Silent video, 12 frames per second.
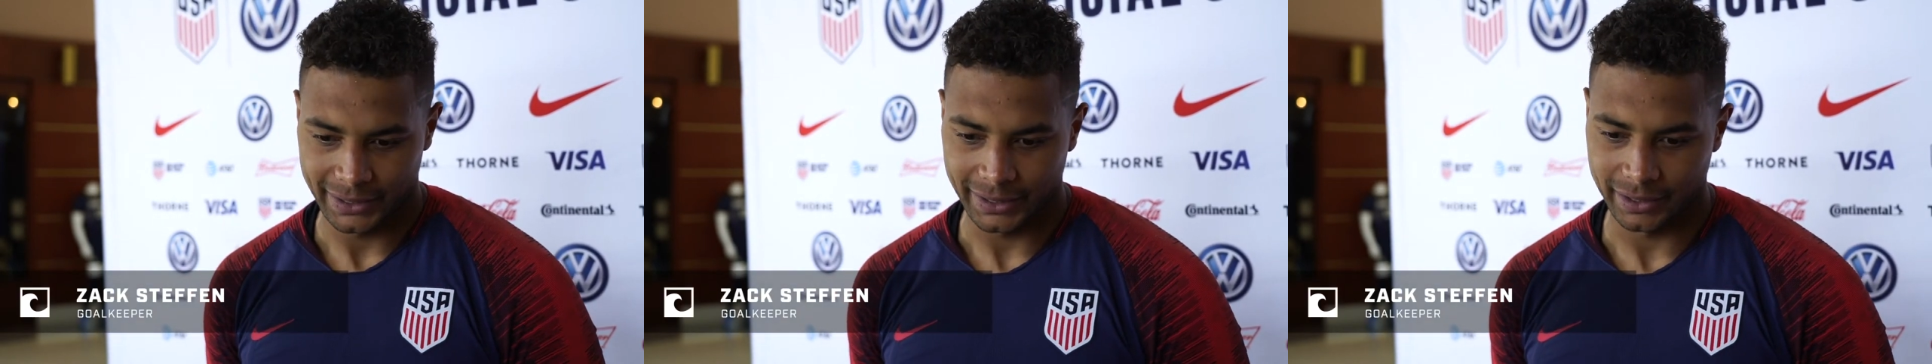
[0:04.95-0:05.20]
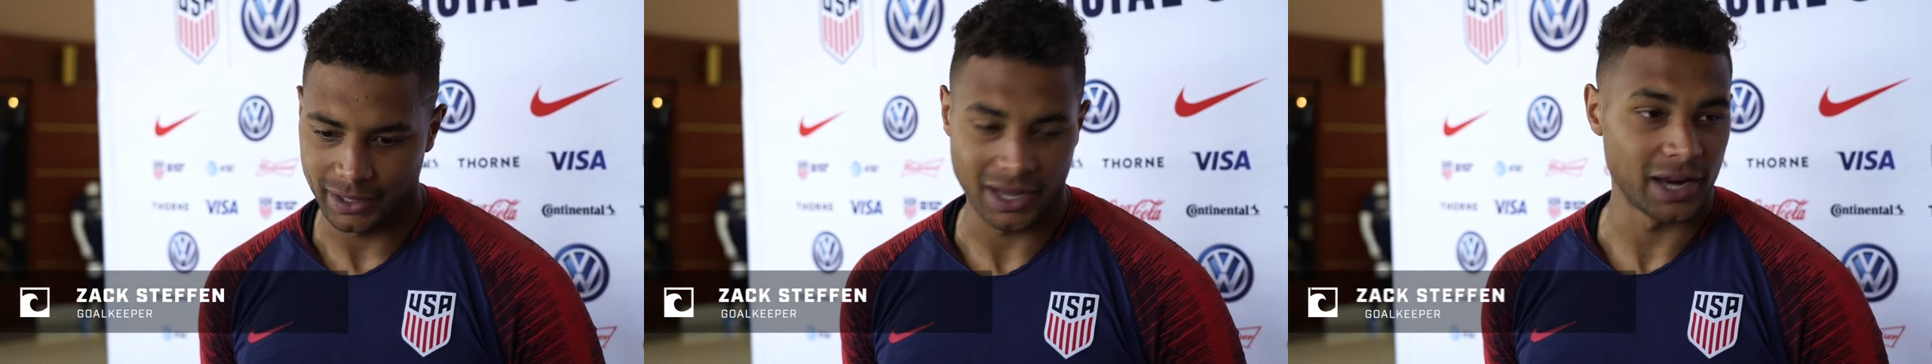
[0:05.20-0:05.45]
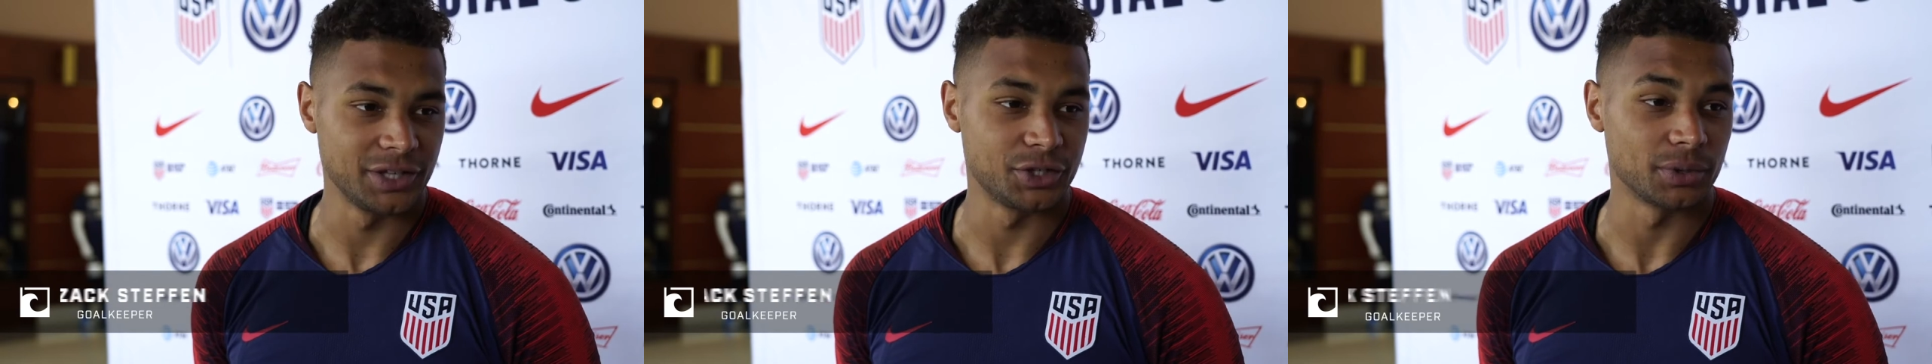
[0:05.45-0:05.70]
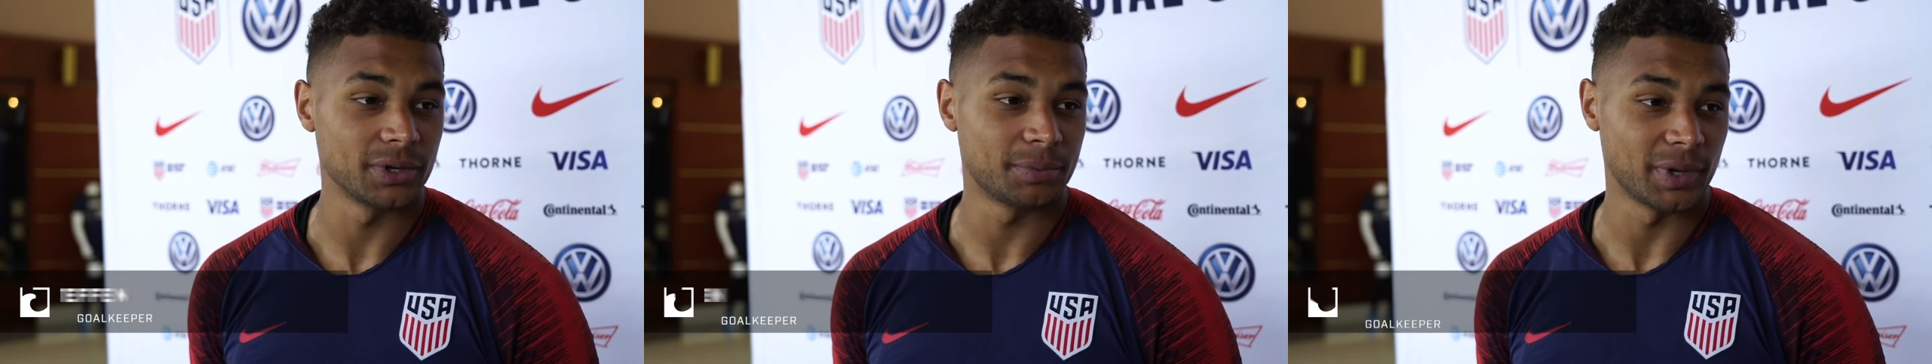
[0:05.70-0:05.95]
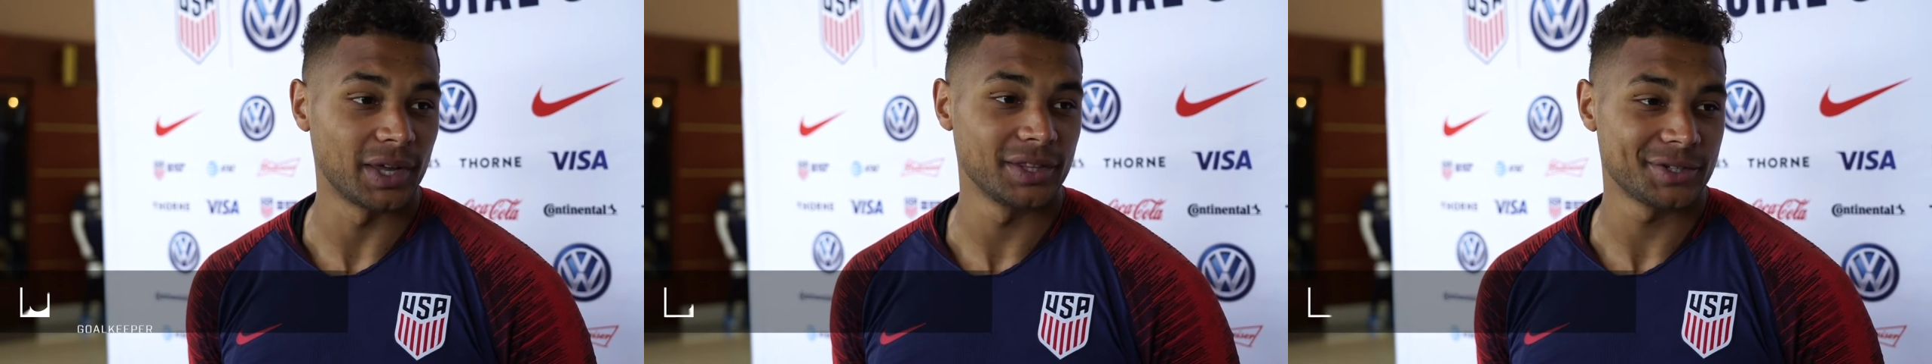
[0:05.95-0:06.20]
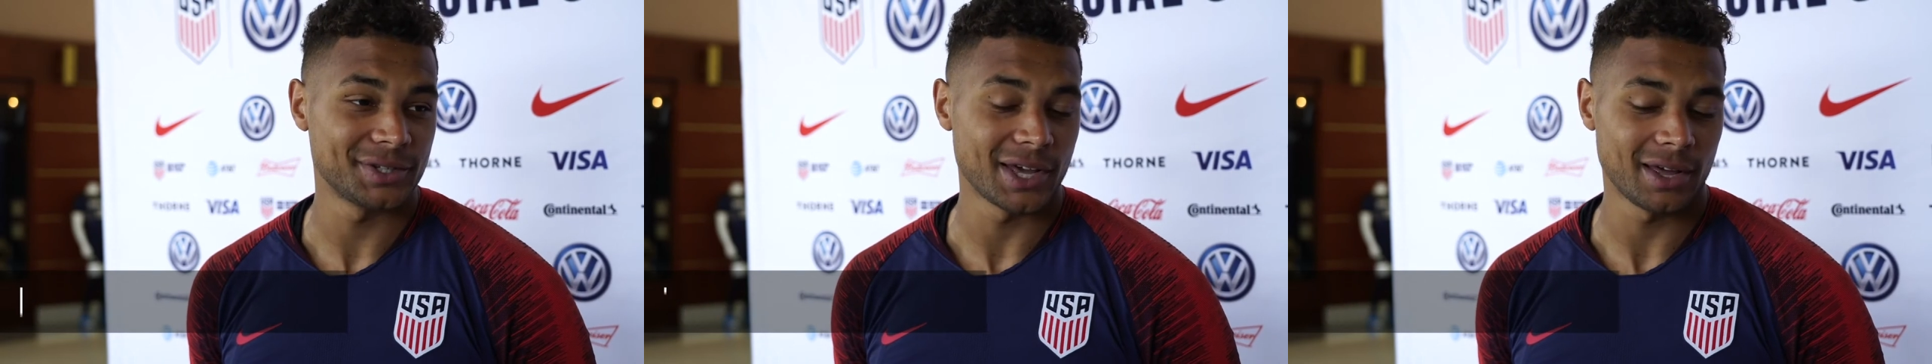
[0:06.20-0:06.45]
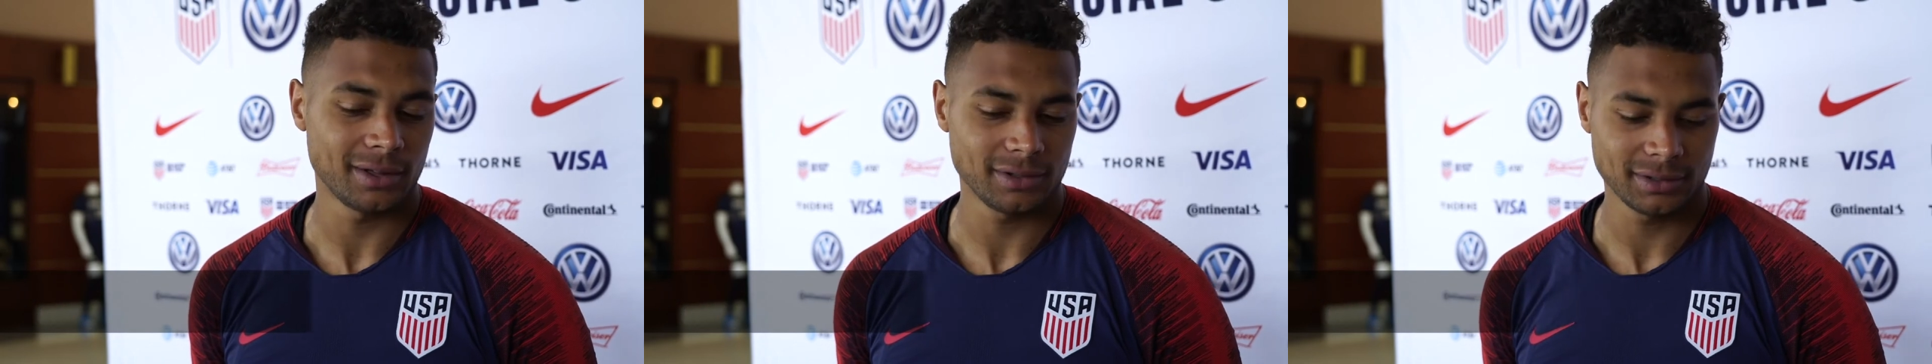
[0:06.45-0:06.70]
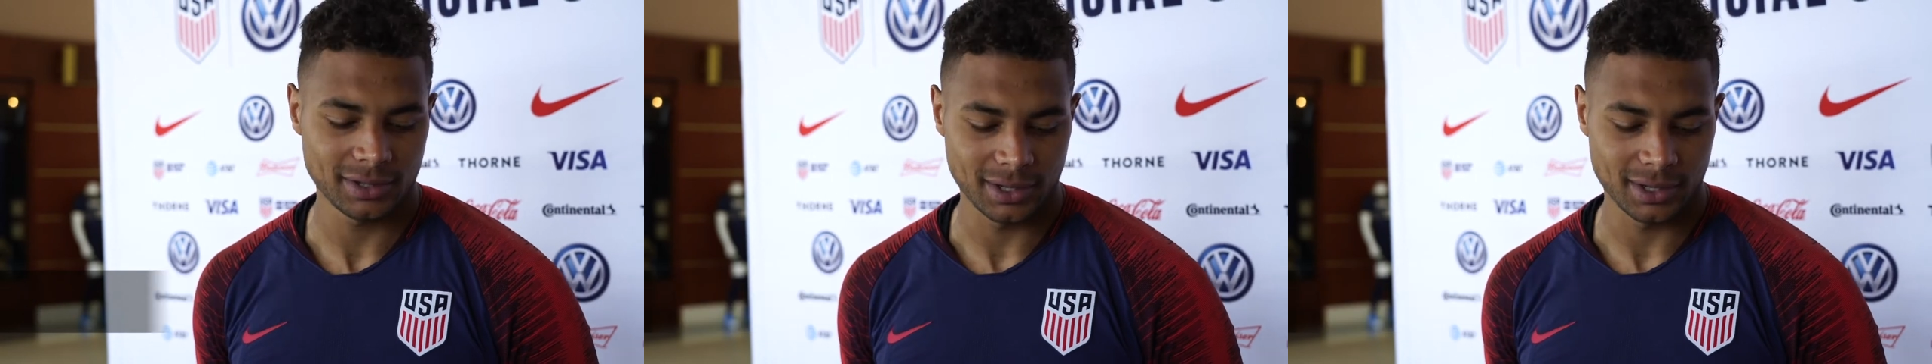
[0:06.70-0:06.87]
uh, I enjoy playing the style.